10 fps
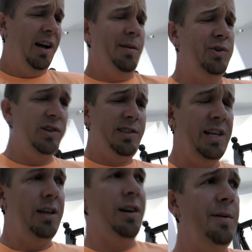I'm just
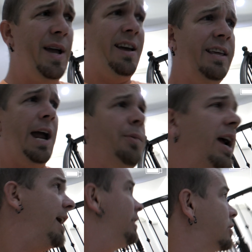the uh, behind the camera
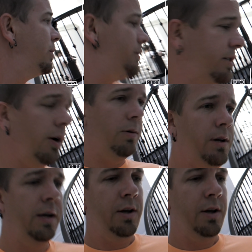guy on this one. So,